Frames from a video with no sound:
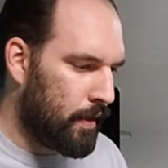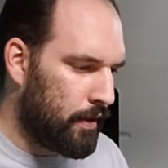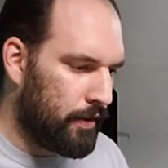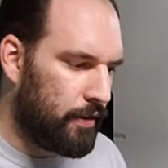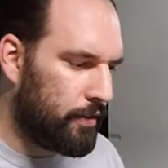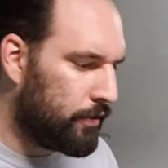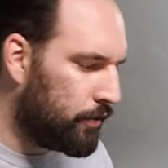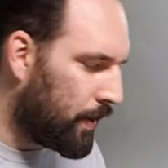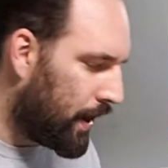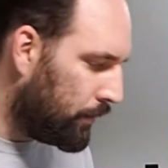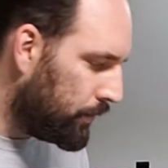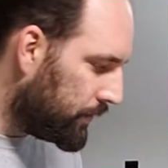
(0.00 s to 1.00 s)
or two
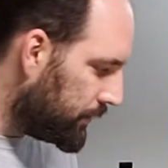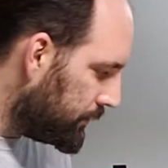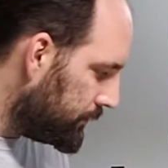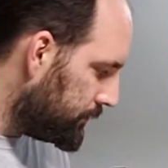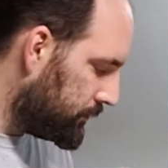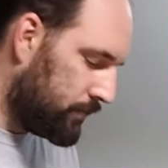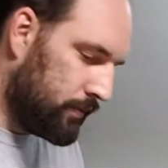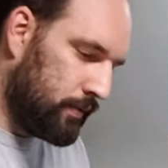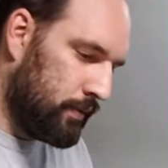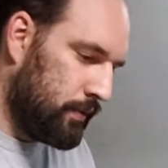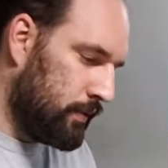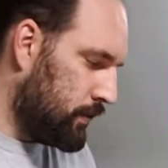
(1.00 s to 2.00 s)
out
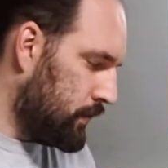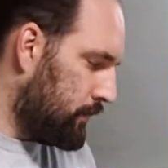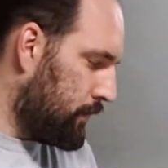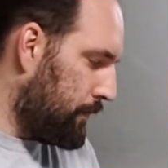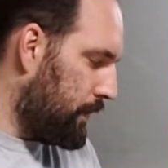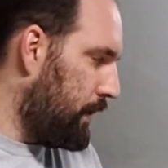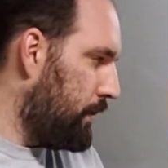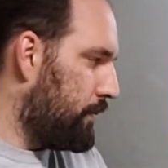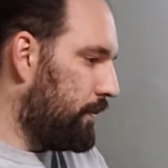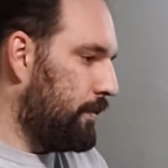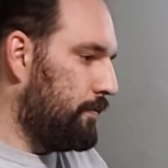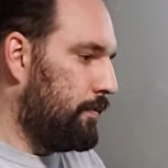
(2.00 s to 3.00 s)
from
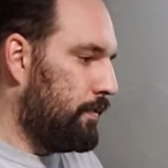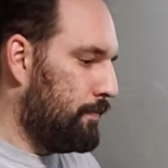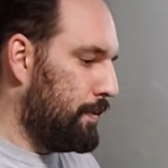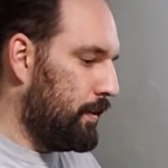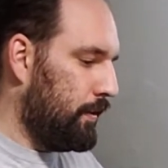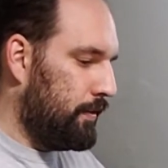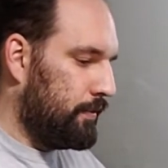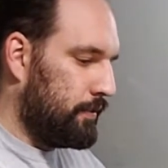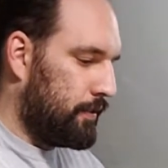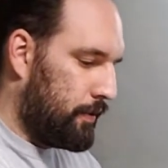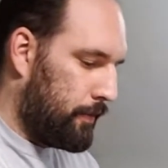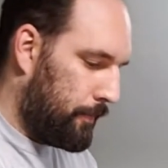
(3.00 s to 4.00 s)
the build.
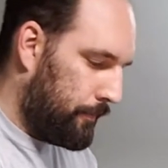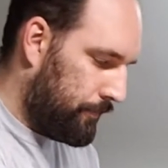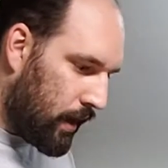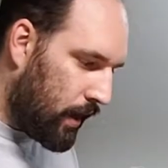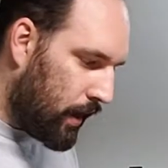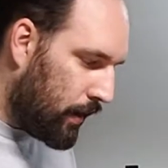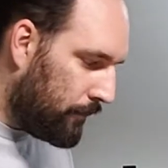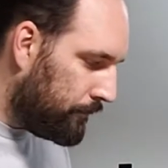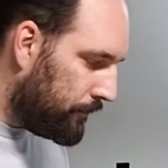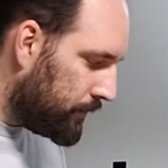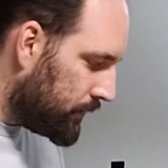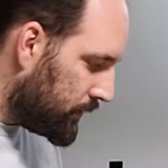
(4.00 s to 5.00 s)
So
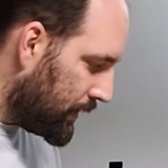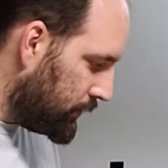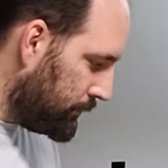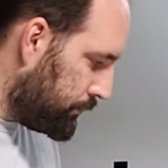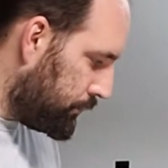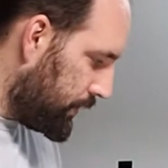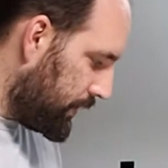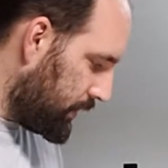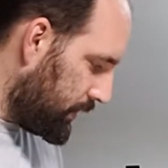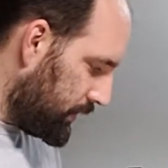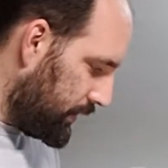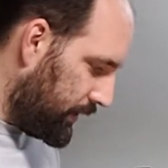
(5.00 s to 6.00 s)
it's actually pretty
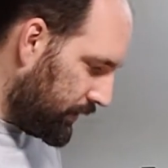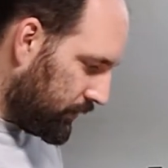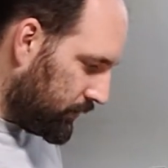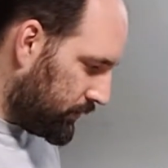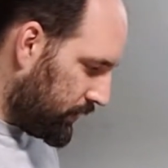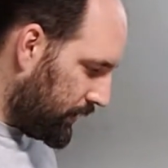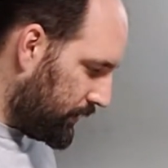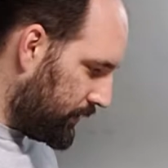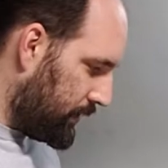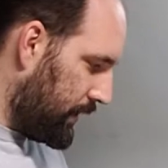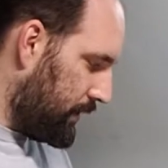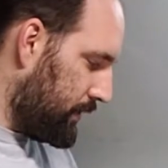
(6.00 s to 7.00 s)
clean. Looks like to
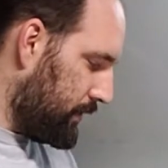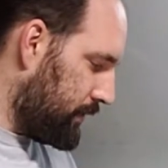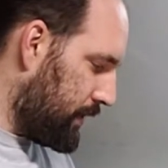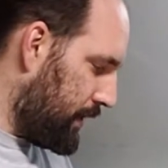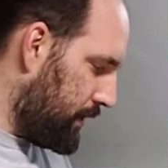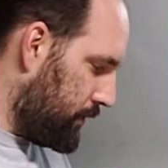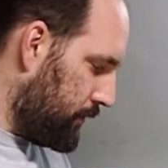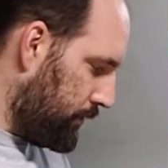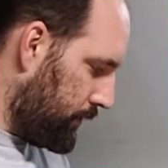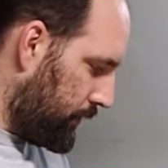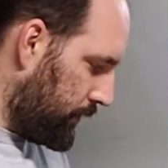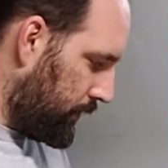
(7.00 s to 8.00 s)
take this
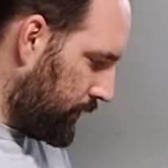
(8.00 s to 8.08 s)
out.